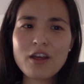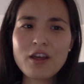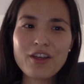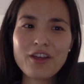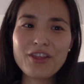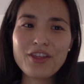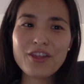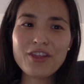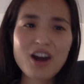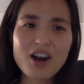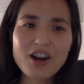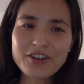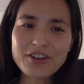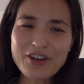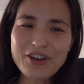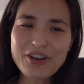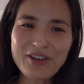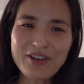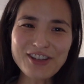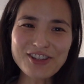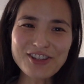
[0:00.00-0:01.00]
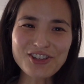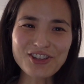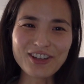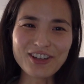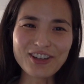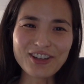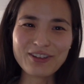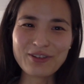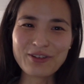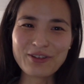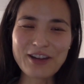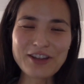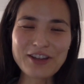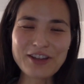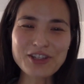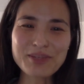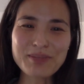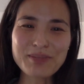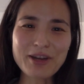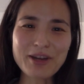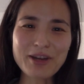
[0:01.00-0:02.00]
There are no Asian or
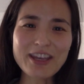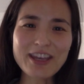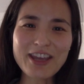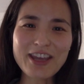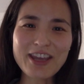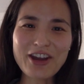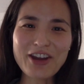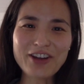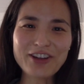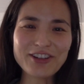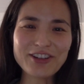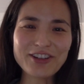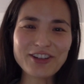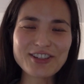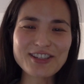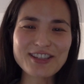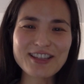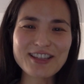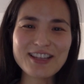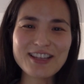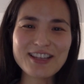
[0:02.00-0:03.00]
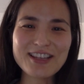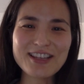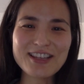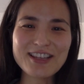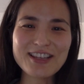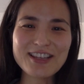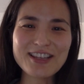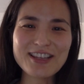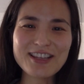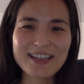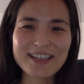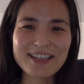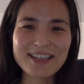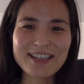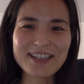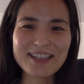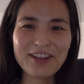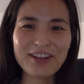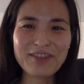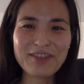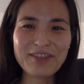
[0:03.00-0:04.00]
Asian American characters in the history that I
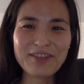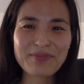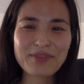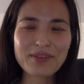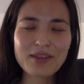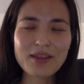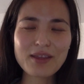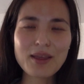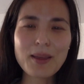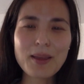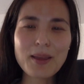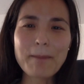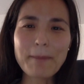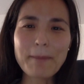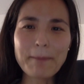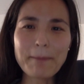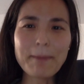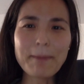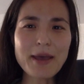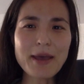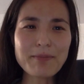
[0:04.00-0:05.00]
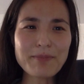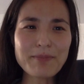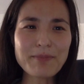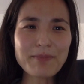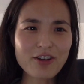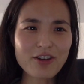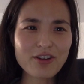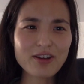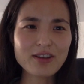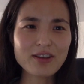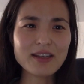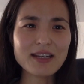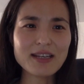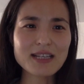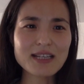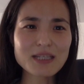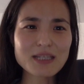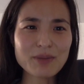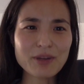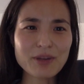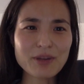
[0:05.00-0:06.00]
tell, but my background and
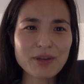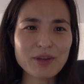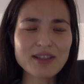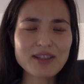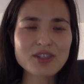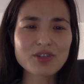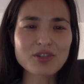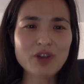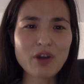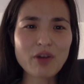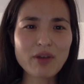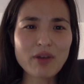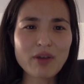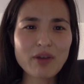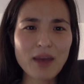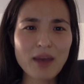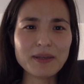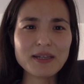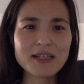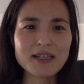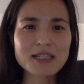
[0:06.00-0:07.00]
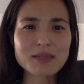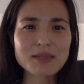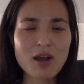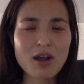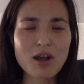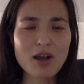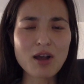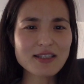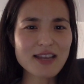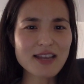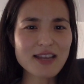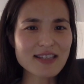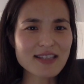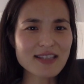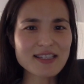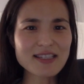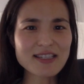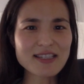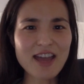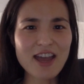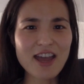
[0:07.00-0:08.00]
experience growing up in a small
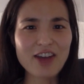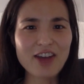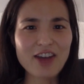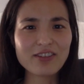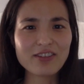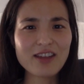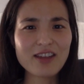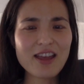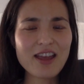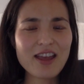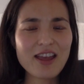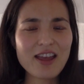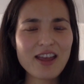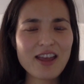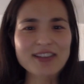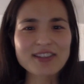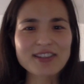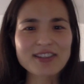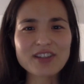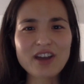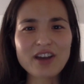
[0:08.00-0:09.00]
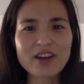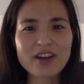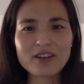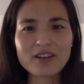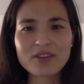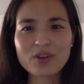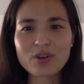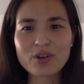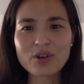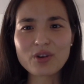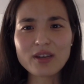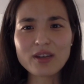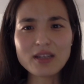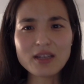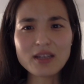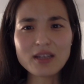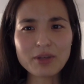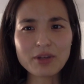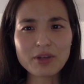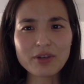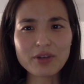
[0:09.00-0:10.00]
Texas town as a daughter of Korean
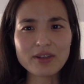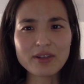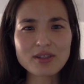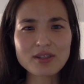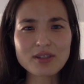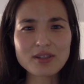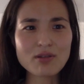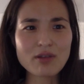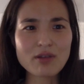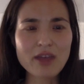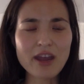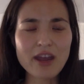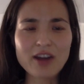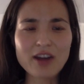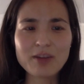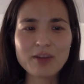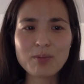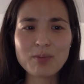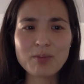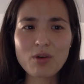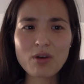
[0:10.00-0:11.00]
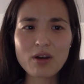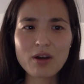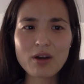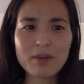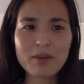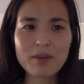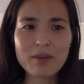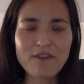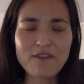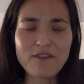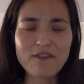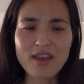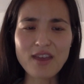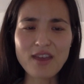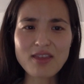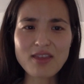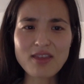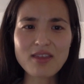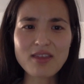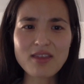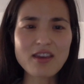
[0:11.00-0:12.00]
immigrants who cared more about
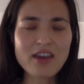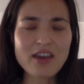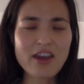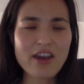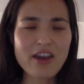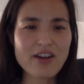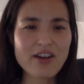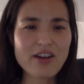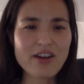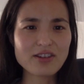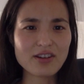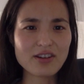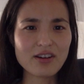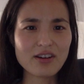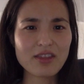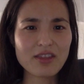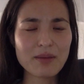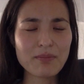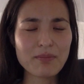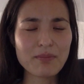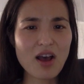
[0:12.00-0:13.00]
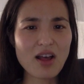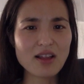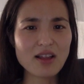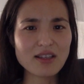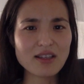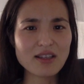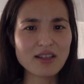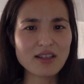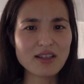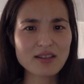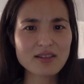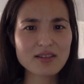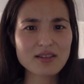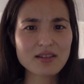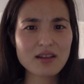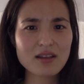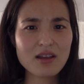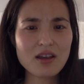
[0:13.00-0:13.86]
faith and character than politics,